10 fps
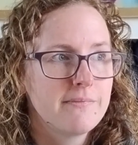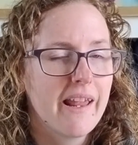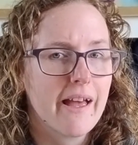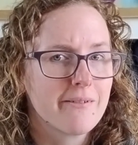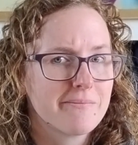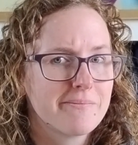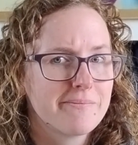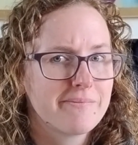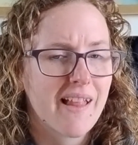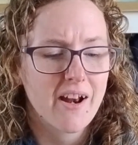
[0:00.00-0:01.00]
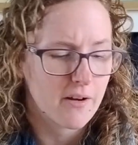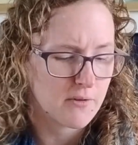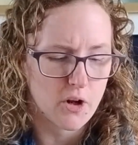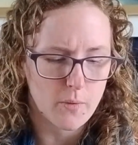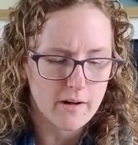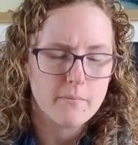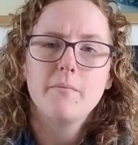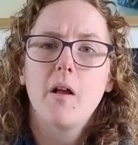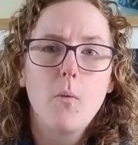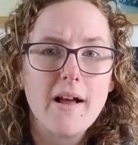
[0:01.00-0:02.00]
Yeah, I don't even know when,
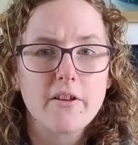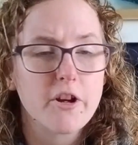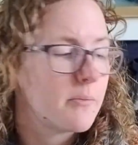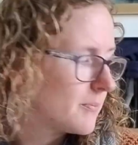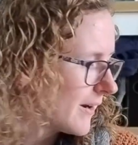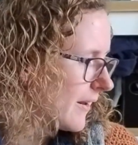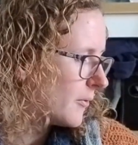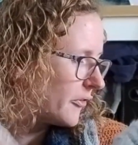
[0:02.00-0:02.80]
a while ago, but it